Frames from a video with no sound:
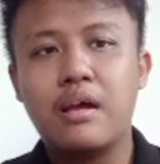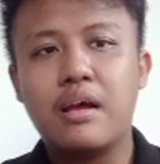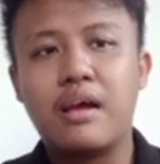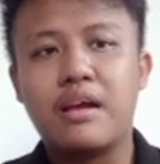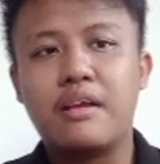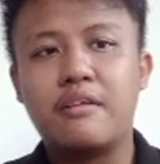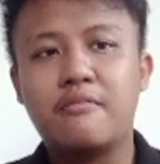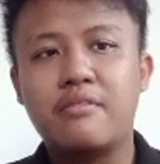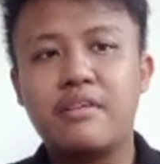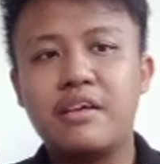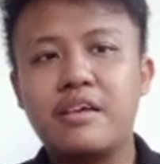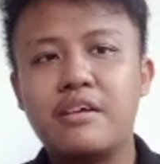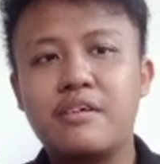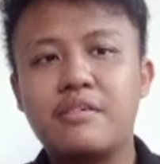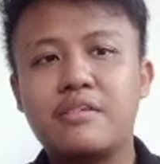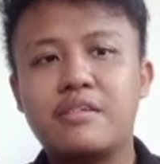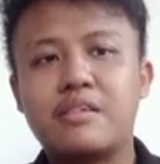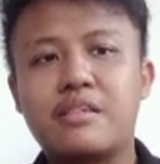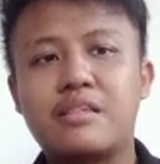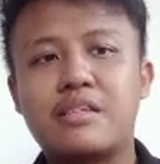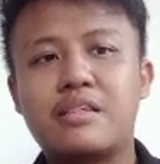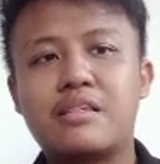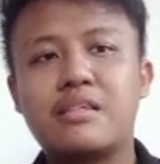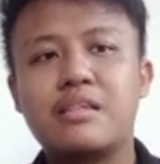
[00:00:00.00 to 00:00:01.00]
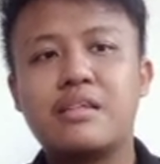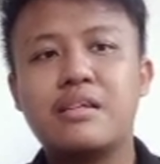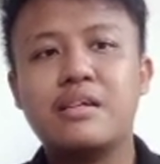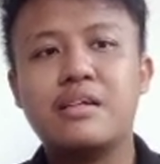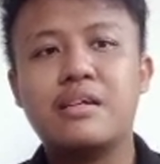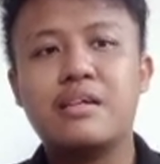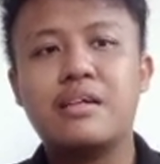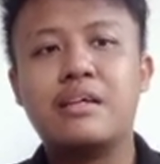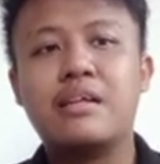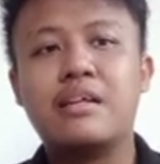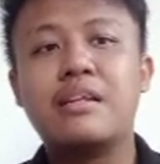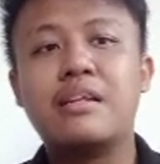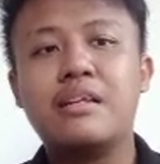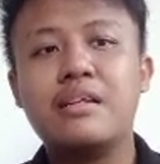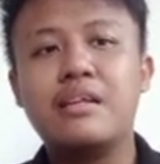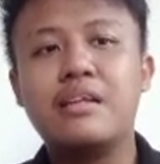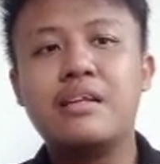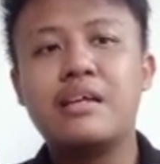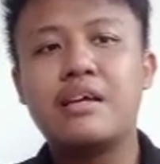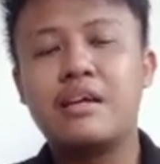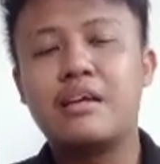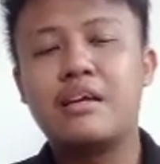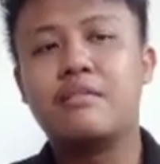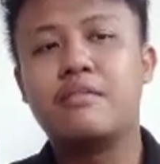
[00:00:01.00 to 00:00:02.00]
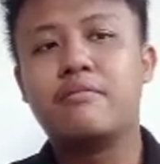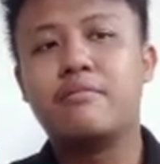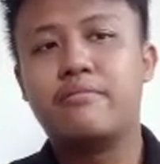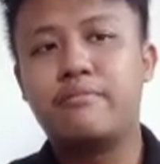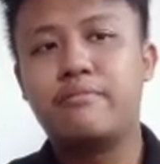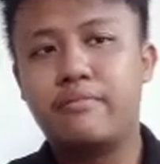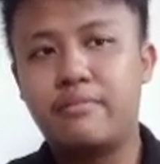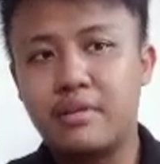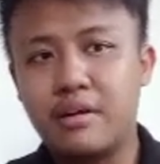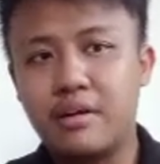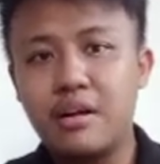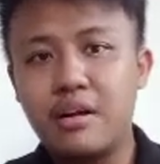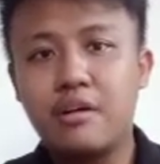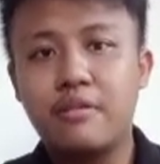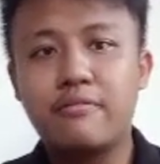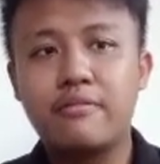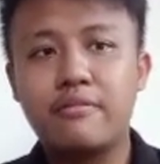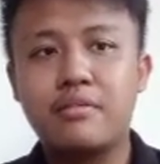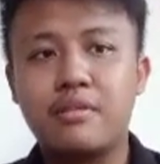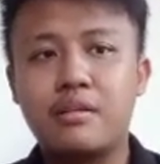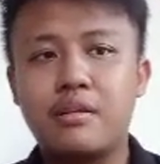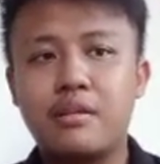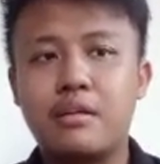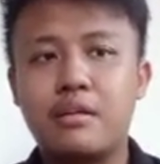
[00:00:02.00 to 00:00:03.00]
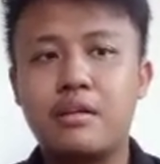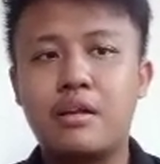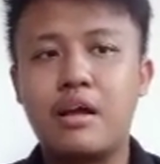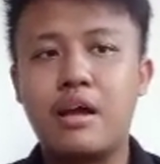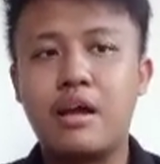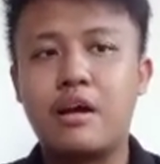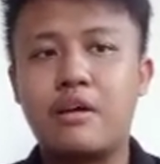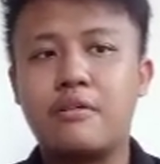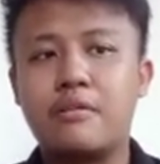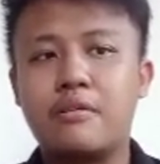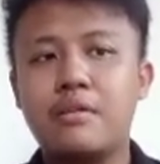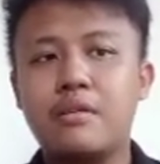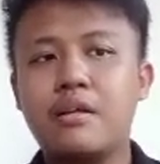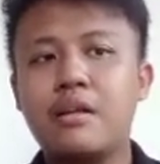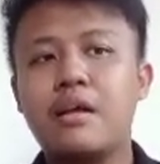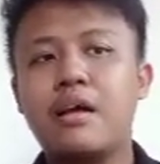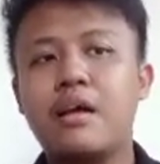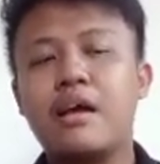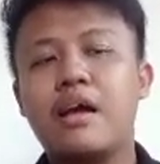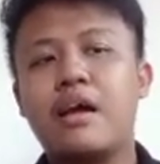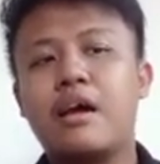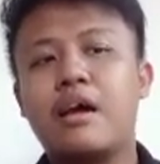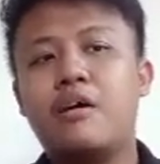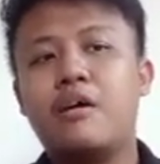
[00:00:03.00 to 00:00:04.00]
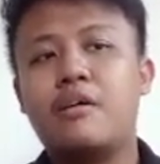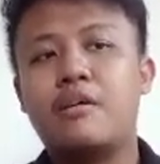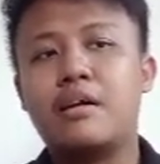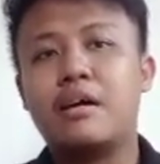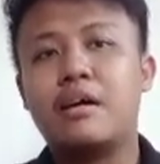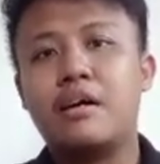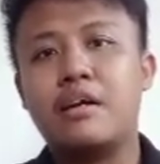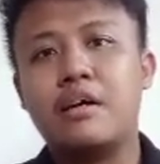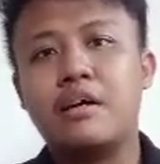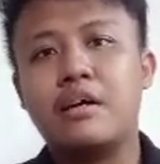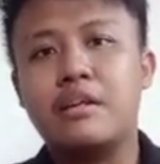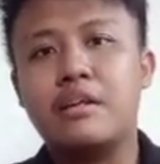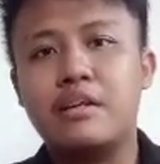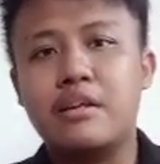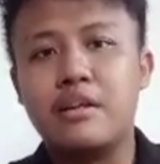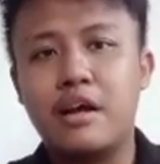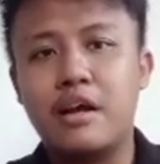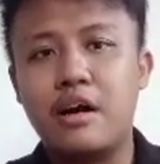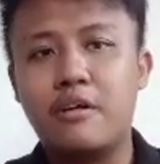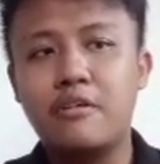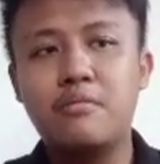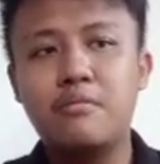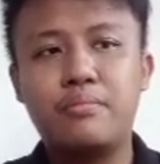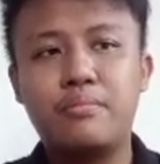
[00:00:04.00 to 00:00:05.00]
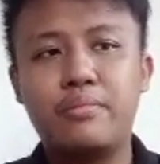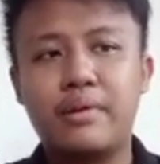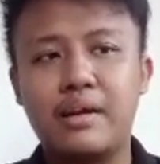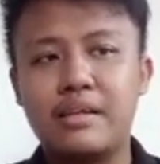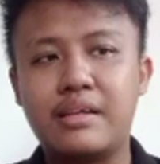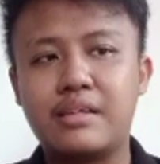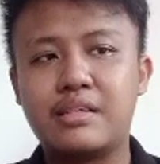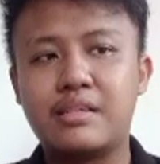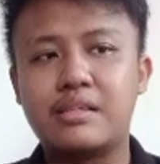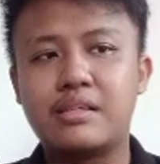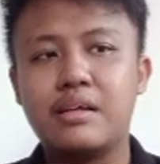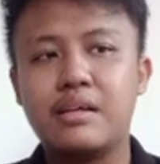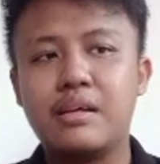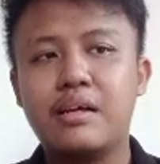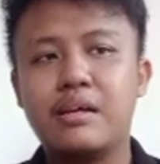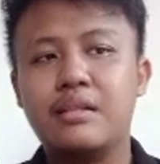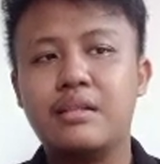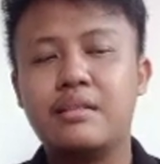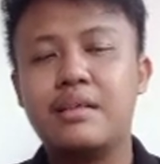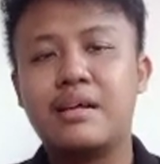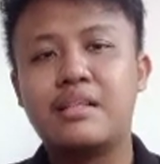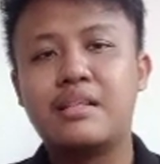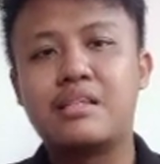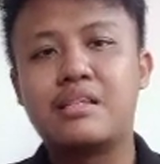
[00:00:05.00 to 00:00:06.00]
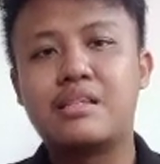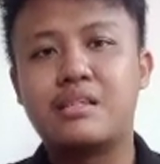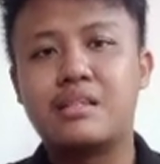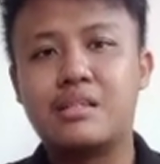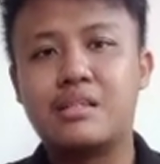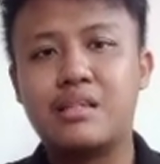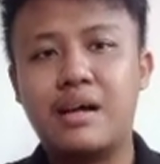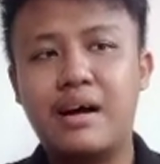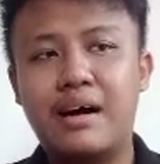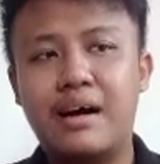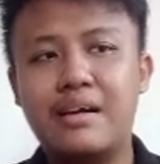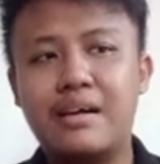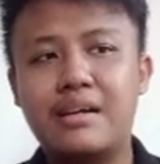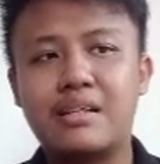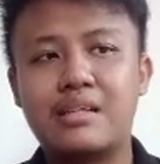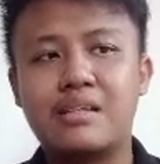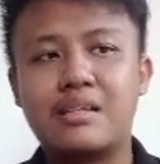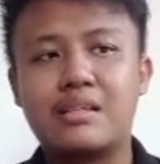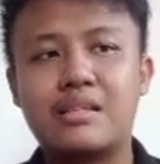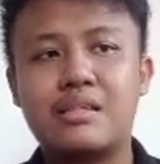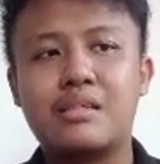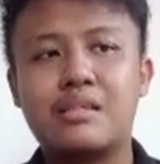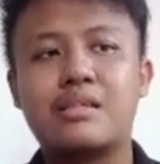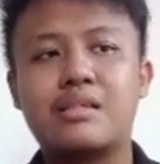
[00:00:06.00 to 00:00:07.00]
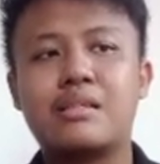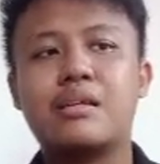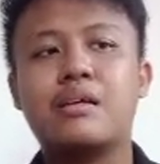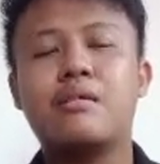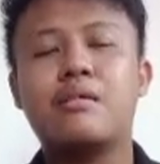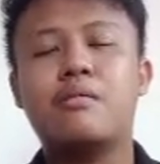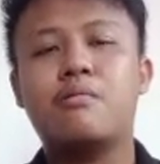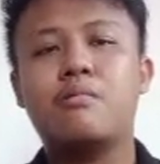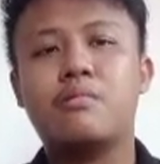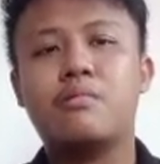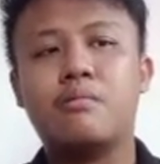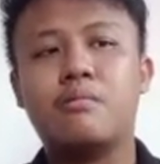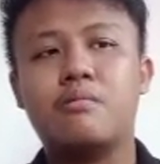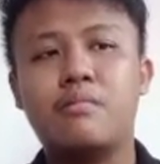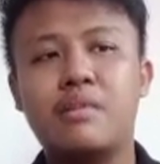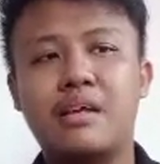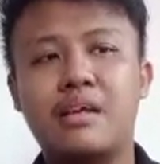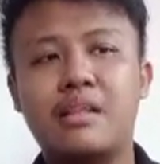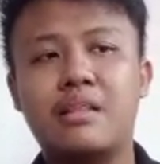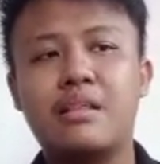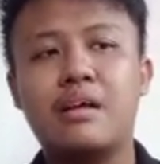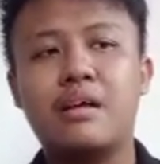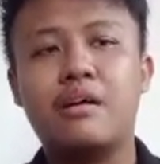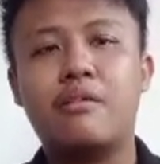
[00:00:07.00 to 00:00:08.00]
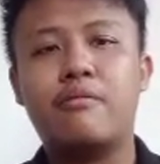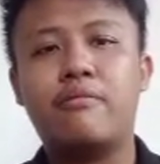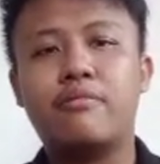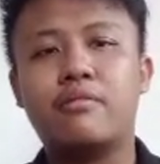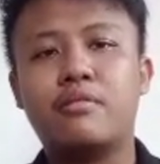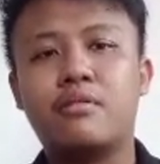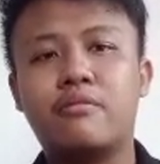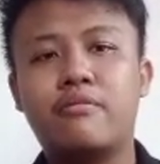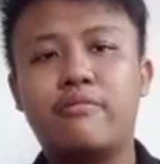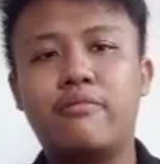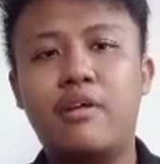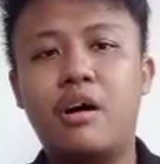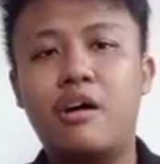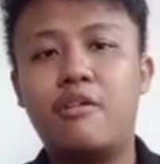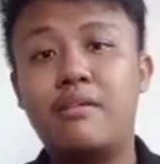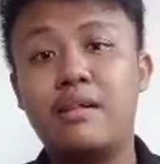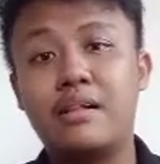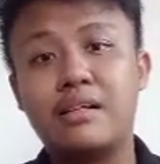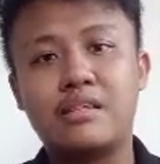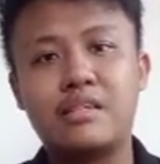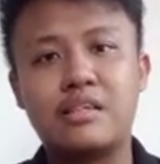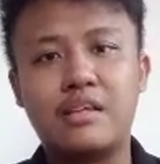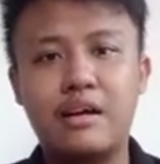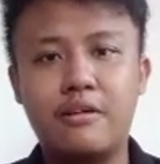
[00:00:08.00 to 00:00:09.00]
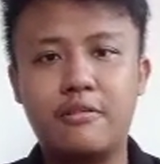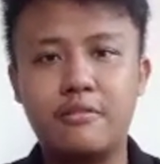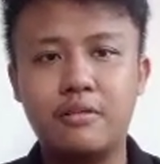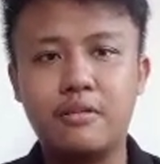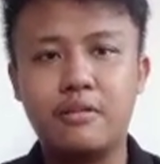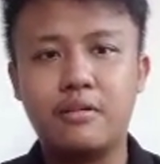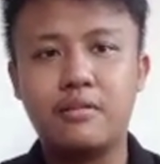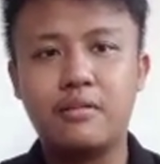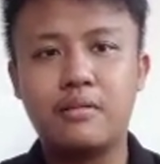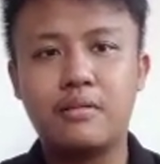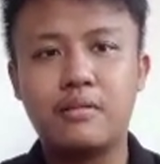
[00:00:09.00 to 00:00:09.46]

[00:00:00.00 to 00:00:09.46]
And we use an in front of noun or a noun phrase that starts with a vowel sound.